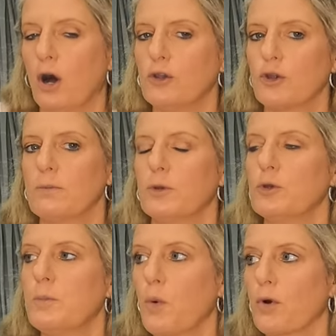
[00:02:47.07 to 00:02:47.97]
on your
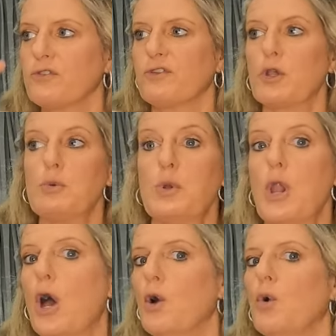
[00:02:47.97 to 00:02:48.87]
mood board so you
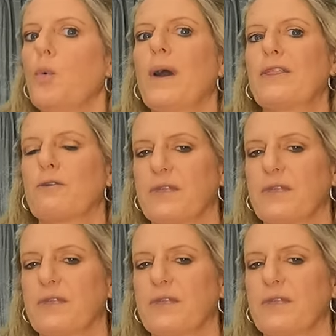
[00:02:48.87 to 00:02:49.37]
know whether